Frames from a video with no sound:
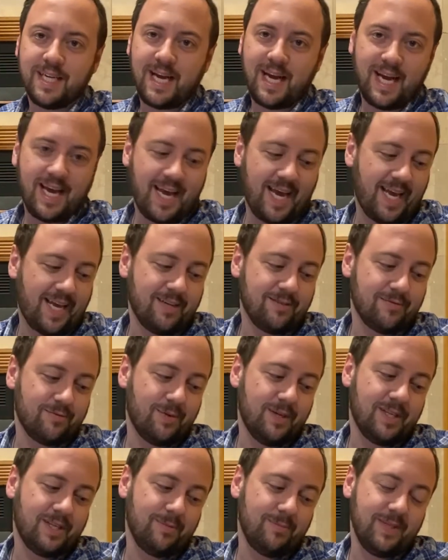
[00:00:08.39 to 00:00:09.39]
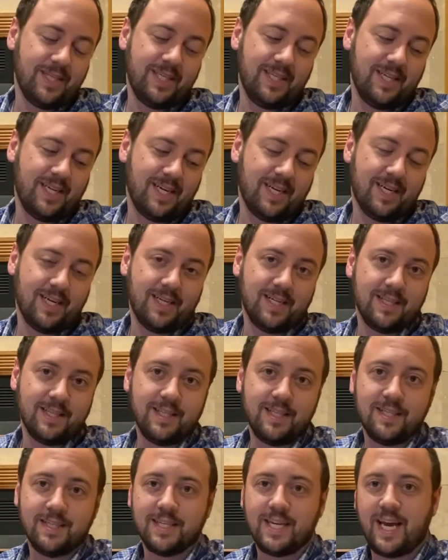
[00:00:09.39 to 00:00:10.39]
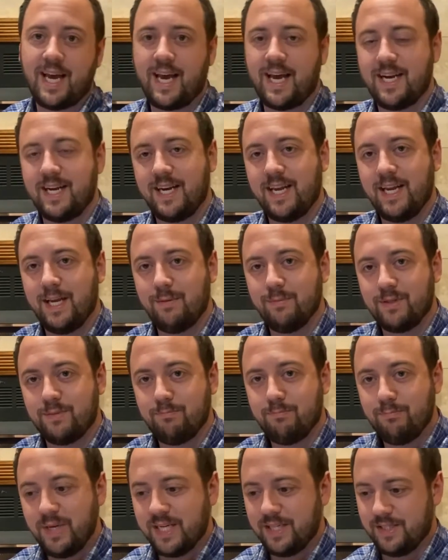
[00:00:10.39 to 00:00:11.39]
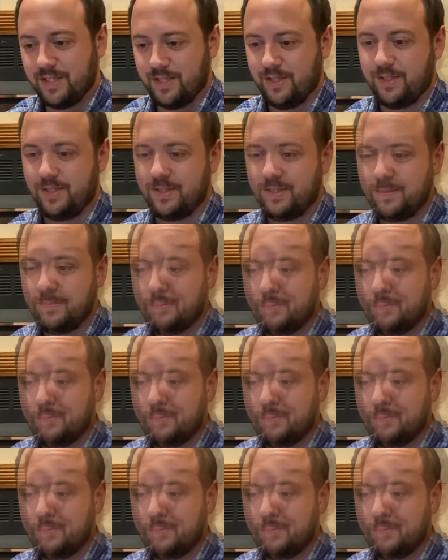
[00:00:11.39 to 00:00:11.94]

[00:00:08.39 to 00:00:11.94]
I have with me a little cat named Pixel.